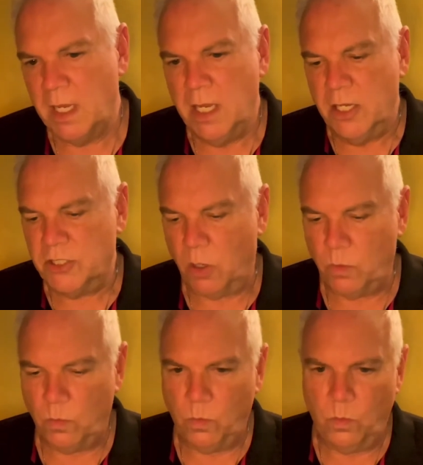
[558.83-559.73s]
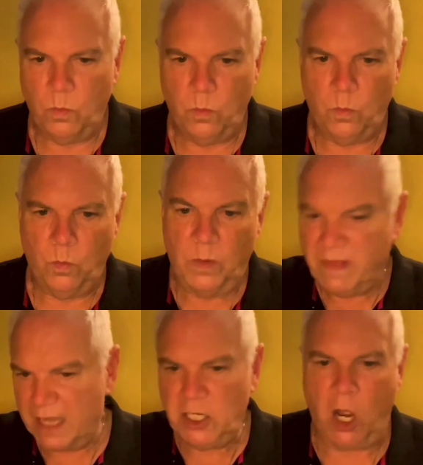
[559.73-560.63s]
So we
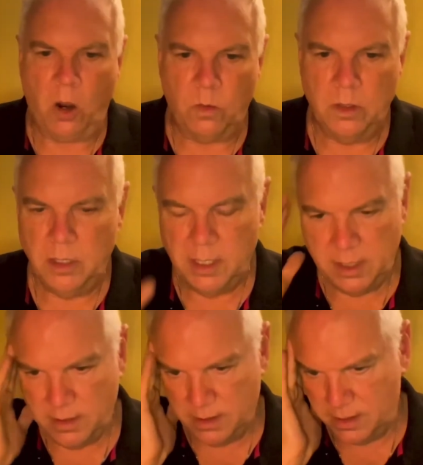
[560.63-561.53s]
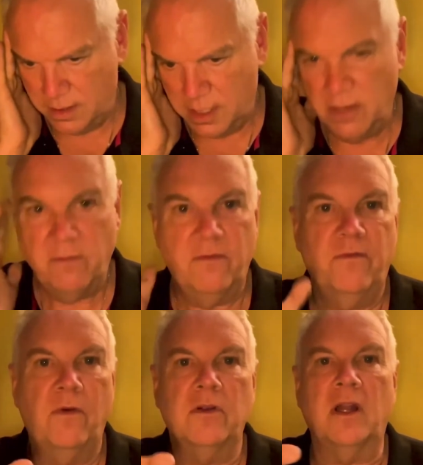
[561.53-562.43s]
then go
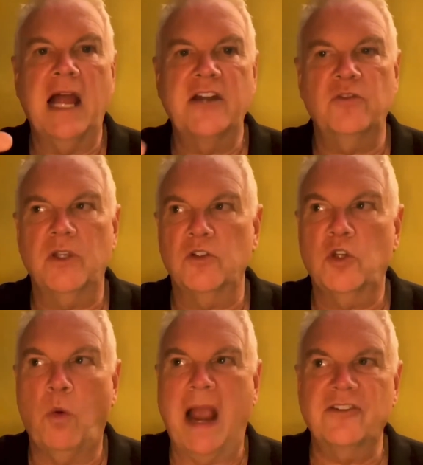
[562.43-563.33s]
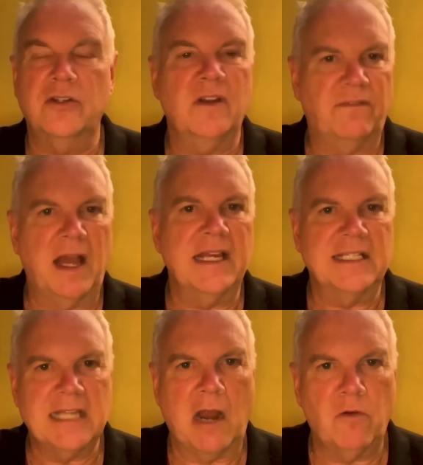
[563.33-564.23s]
Galadriel's quest to find
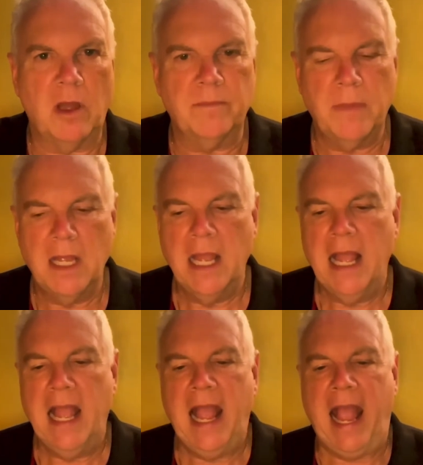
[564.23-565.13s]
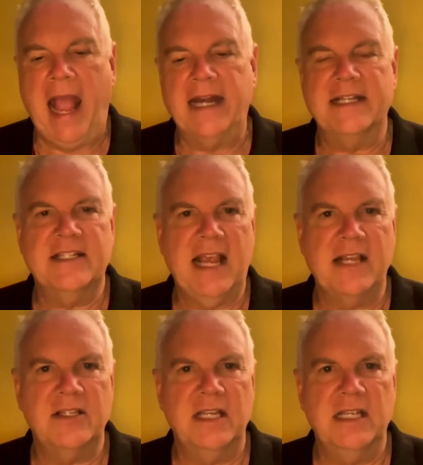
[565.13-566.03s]
Sauron, and it
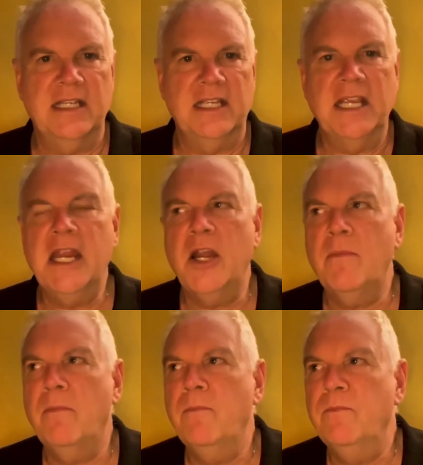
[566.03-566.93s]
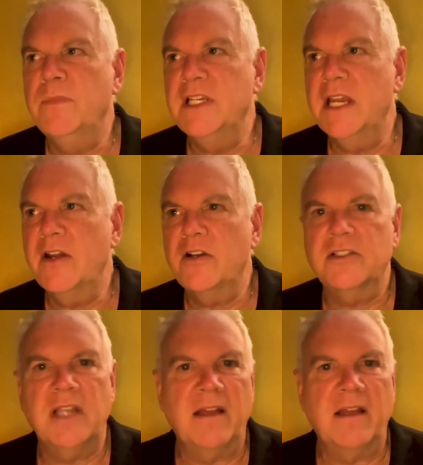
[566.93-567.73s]
says years